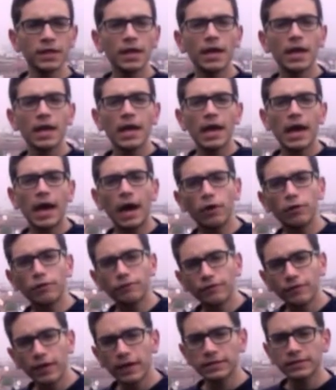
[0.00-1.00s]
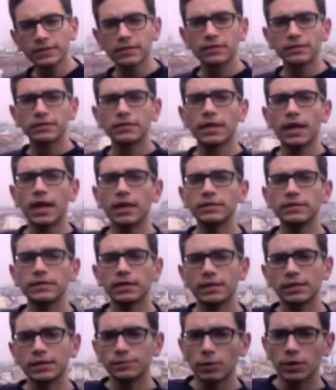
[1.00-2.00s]
see how fast
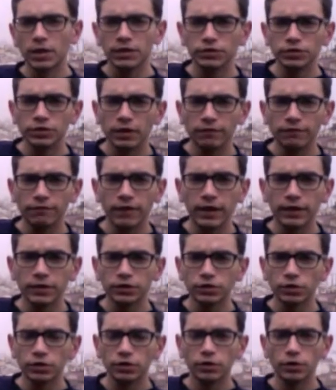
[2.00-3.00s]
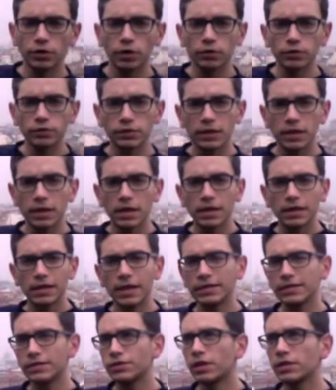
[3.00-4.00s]
does an exponential function
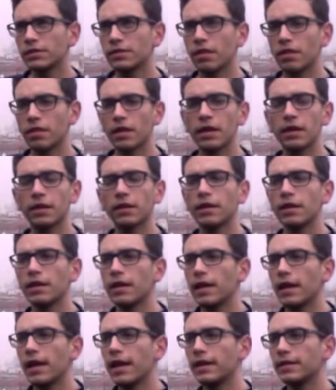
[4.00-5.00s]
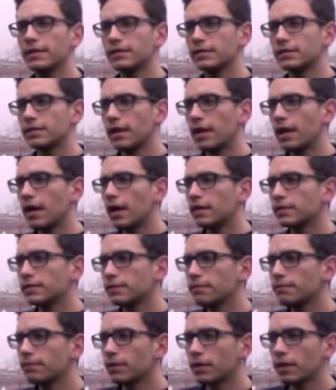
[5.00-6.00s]
grows. Let's just think as
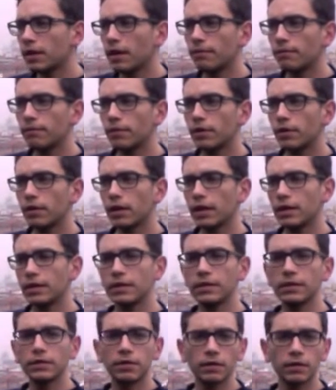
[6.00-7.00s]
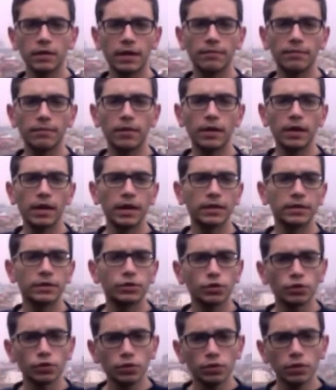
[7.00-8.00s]
a simple number, a little
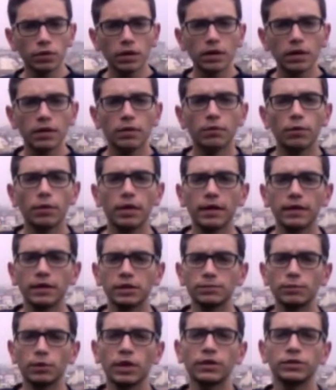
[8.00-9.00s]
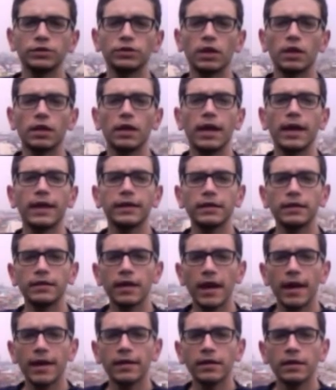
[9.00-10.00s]
number like 2, with an exponential
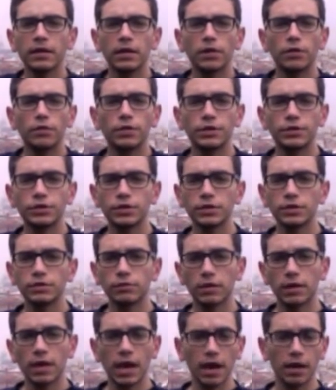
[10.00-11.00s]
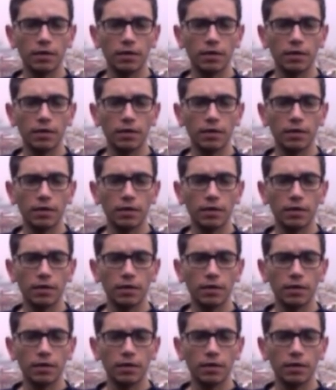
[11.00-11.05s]
like 10 reaches